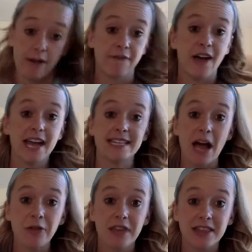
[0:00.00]
find
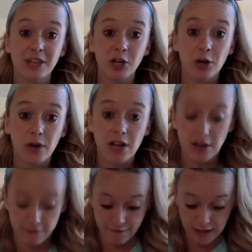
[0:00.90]
out that they're going on
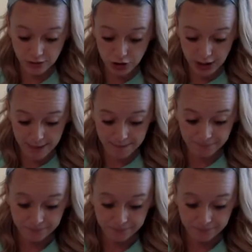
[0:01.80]
a field trip,